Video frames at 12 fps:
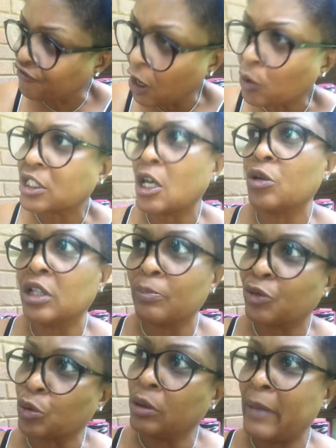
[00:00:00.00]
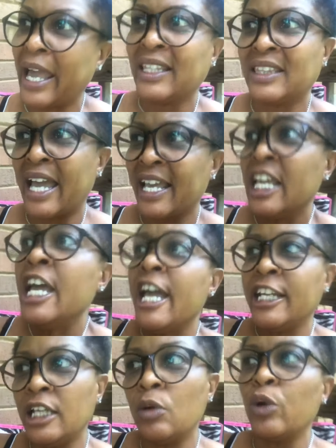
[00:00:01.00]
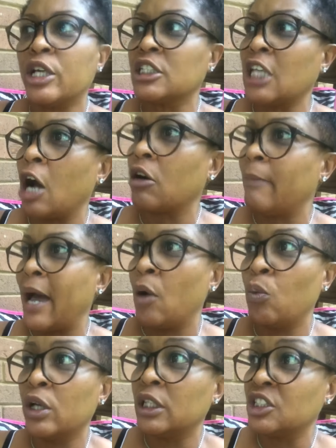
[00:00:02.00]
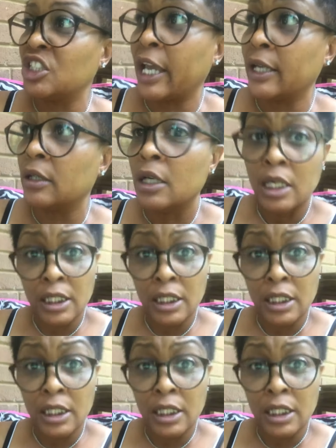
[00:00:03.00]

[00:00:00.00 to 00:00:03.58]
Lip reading: Focus on them three main things, and then we could talk about Will and Jada.